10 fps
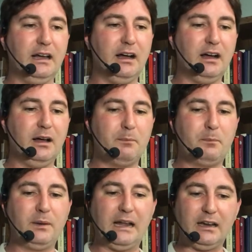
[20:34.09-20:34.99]
Um,
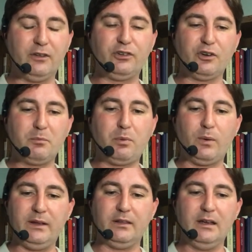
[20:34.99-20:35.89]
but at a certain
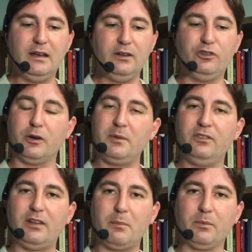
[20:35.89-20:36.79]
point,
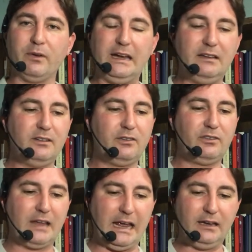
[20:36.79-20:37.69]
German submarines
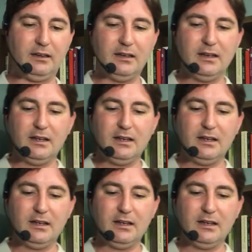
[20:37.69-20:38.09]
sank